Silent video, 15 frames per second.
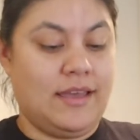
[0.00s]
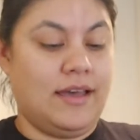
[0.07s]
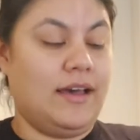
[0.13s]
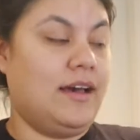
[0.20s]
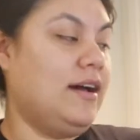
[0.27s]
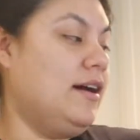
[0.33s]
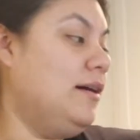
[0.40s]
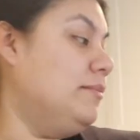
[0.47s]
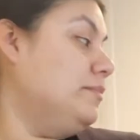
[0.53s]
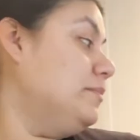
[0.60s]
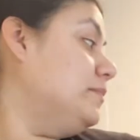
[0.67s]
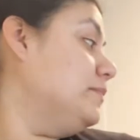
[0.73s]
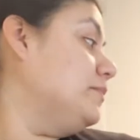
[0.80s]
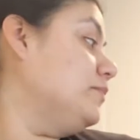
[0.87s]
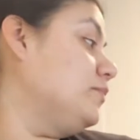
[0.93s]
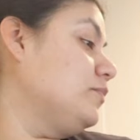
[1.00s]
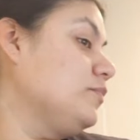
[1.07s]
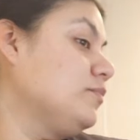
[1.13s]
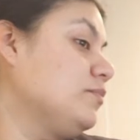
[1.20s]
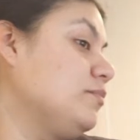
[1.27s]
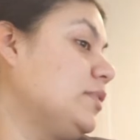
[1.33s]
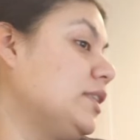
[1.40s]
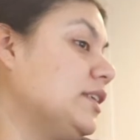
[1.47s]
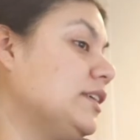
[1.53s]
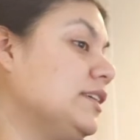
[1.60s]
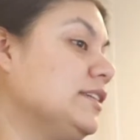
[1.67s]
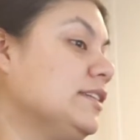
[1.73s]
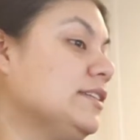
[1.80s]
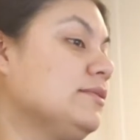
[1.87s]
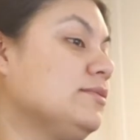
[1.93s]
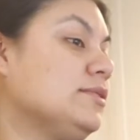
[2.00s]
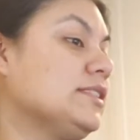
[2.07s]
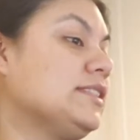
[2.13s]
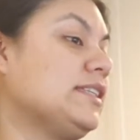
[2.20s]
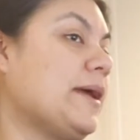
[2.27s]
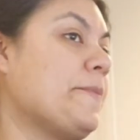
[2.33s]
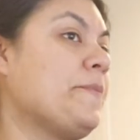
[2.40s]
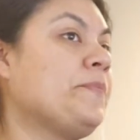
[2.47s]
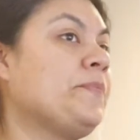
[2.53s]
But we'll see.